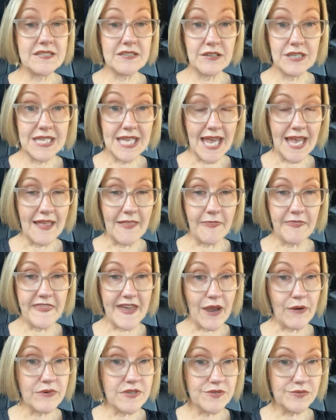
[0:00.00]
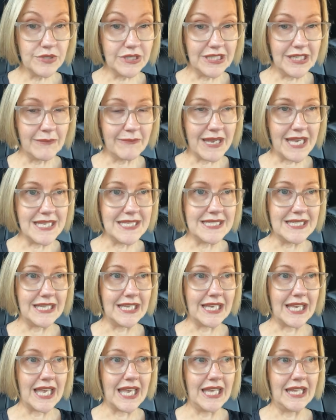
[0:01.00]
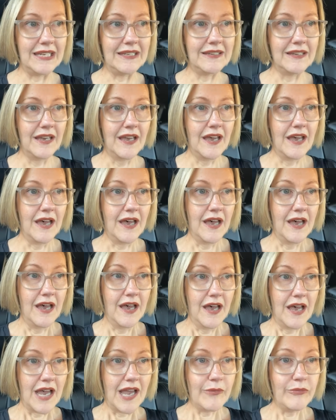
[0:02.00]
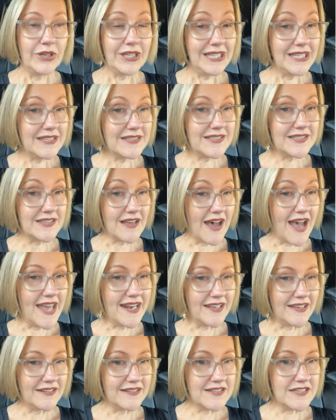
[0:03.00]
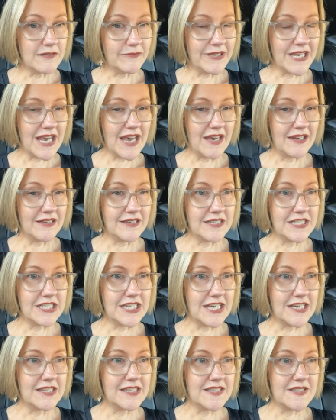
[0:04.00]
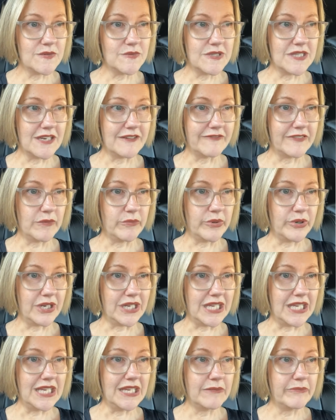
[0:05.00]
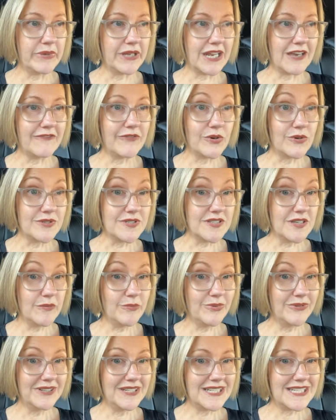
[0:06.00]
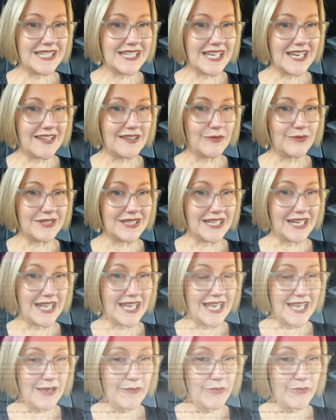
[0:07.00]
So yeah, that was really amazing, and I'm really excited to be able to share this with everybody, but I've also put it together with an